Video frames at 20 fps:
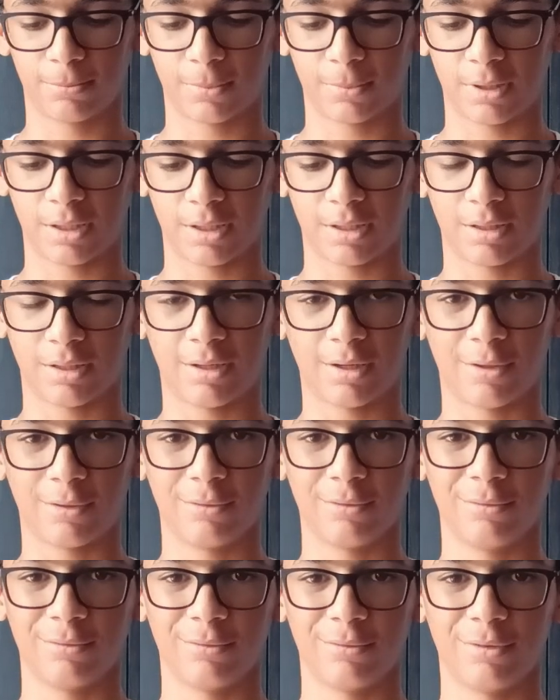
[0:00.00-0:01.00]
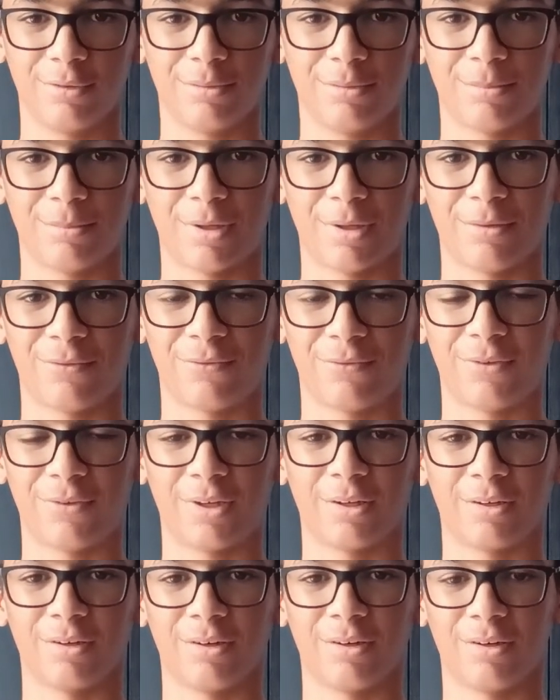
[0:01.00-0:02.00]
kick it out with my
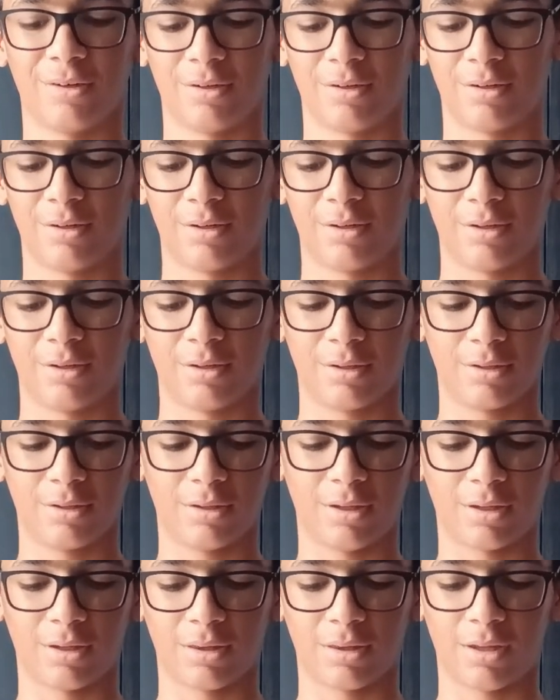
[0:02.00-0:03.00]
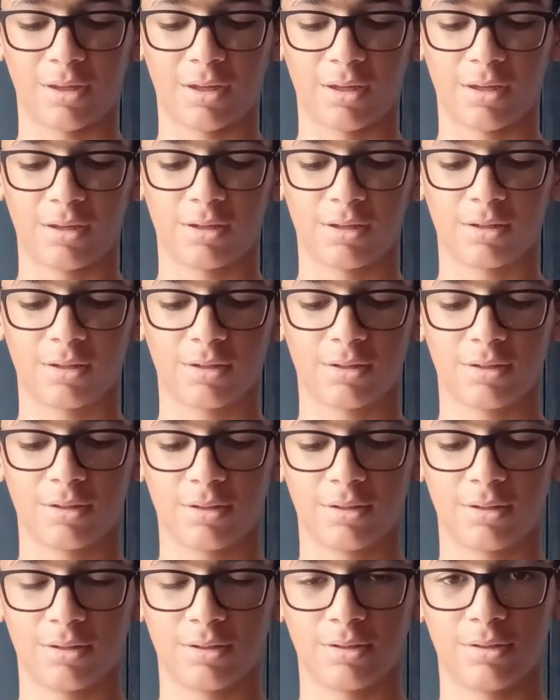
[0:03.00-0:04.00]
finger, like that.
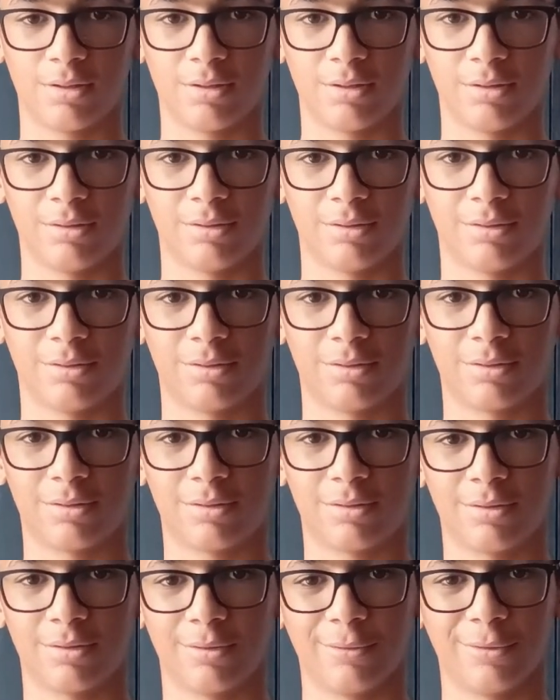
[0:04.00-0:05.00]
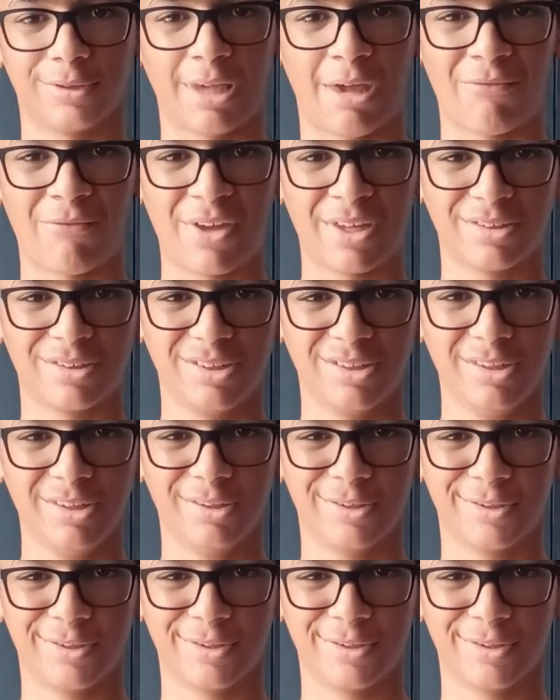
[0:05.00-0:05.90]
Was that fancy?